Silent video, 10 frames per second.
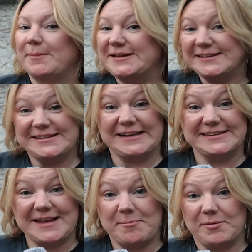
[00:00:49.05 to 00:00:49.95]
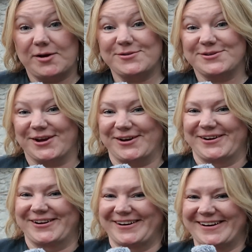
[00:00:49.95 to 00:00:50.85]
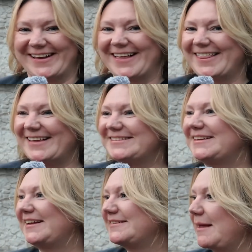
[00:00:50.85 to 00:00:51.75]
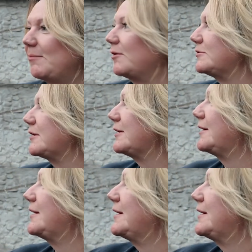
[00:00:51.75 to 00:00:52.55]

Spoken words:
But that's still a step closer. That's still a step closer.